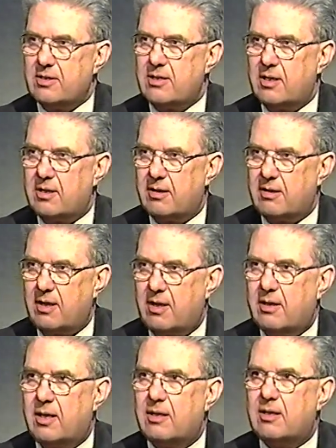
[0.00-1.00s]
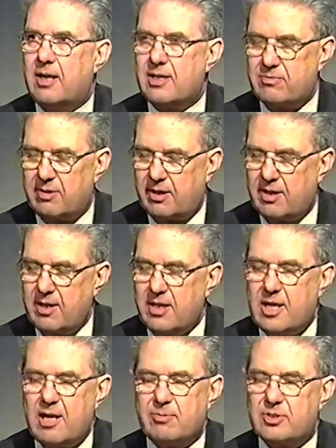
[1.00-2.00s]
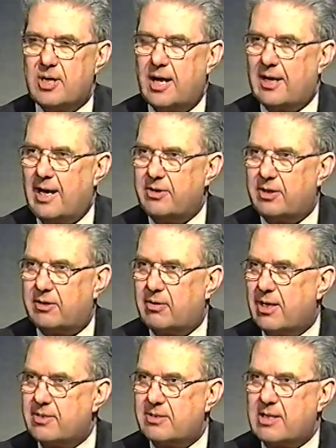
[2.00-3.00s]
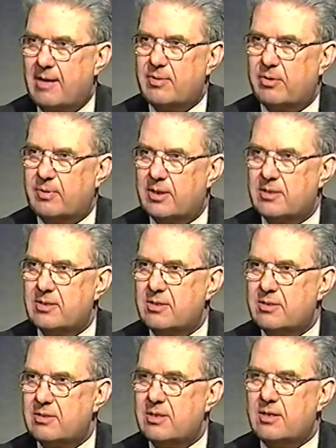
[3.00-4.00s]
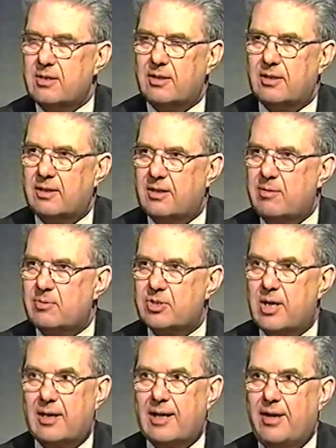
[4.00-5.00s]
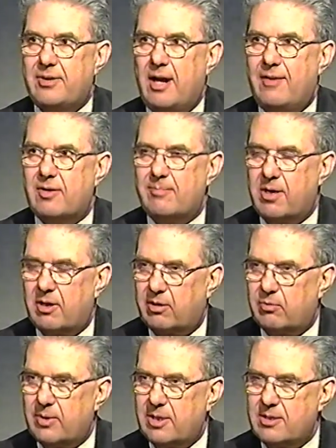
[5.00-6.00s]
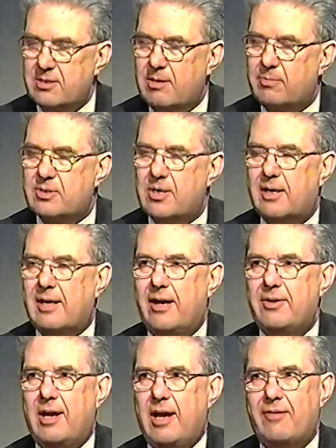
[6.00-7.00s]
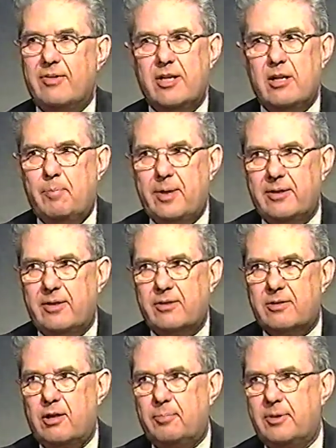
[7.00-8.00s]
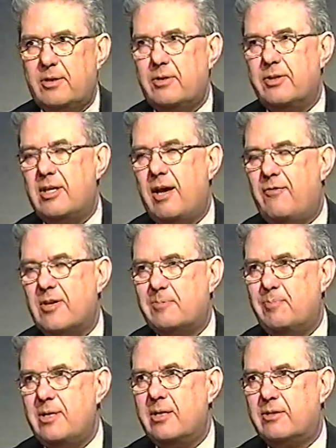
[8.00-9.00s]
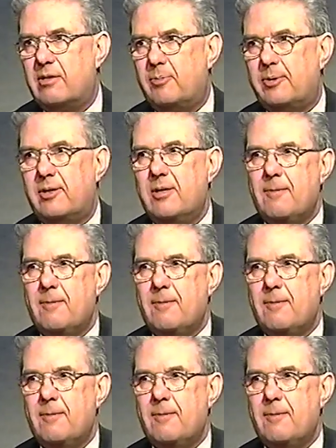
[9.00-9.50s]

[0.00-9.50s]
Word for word: Uh, really? And, and that's really. He was not allowed to cross-examine the witnesses. Uh, he was not allowed to have an American witness. He was not allowed to have an independent interpreter, and the FSB interpreter